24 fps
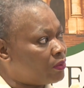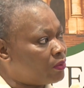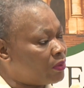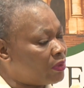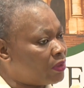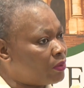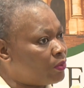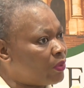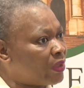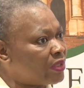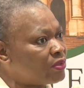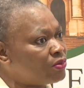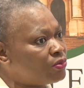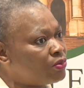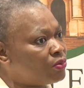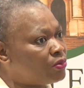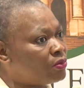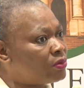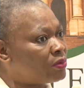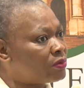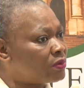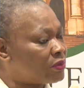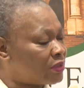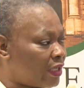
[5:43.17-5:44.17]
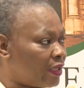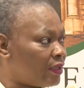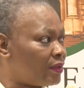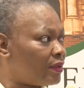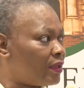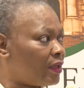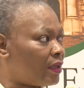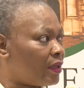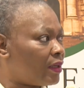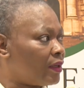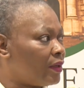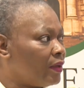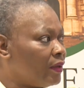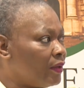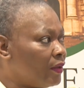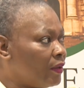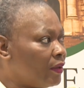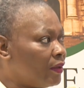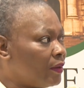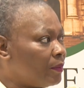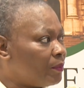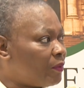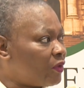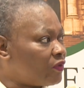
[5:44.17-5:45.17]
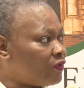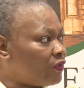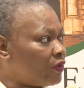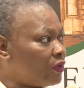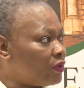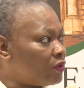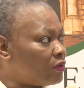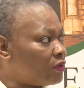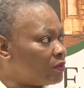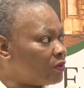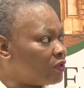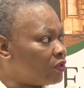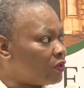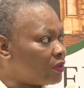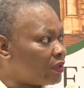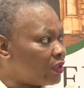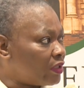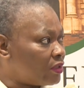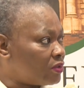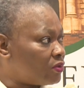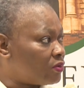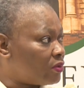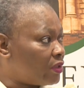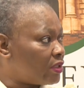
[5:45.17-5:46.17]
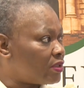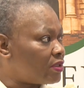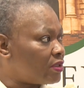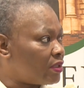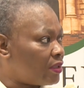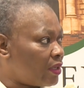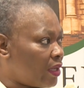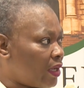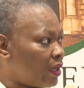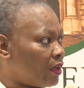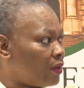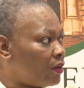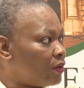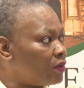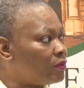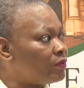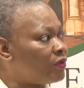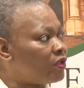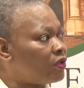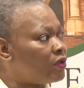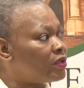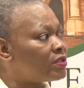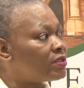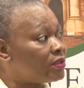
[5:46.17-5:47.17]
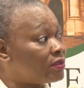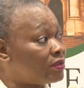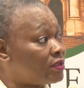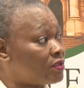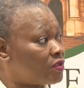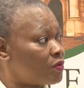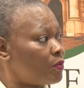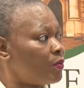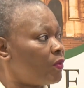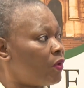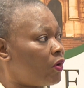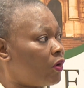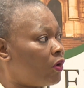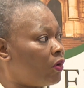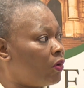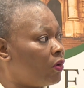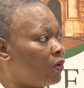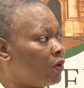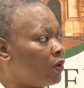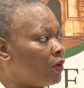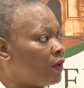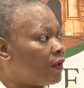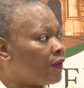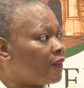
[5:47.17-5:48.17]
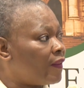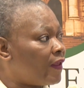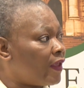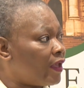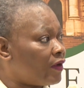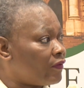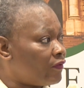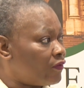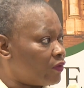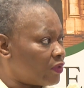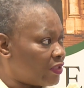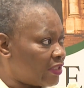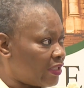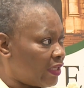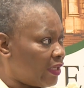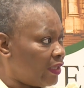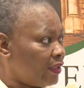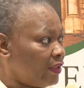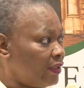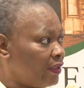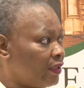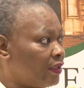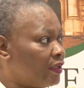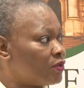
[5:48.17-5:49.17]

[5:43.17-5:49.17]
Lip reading: We want to take the Portfolio Committee on Education along because it is more their forte,